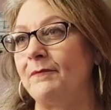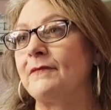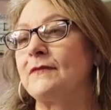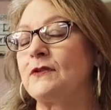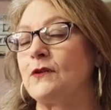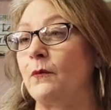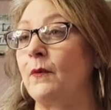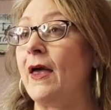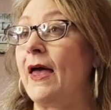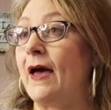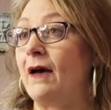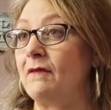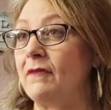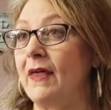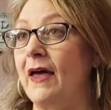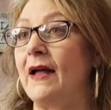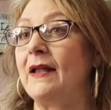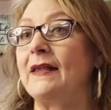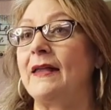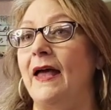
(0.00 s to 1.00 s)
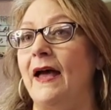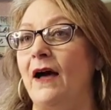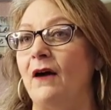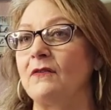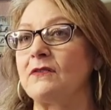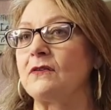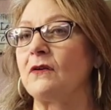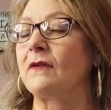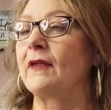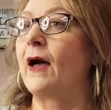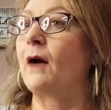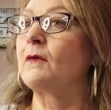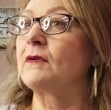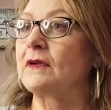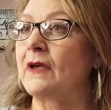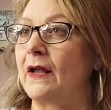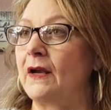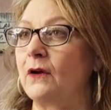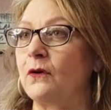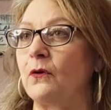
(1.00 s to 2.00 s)
so we have that now, so that was
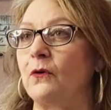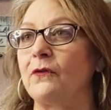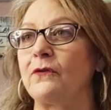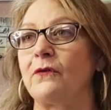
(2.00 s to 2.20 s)
kind of cool.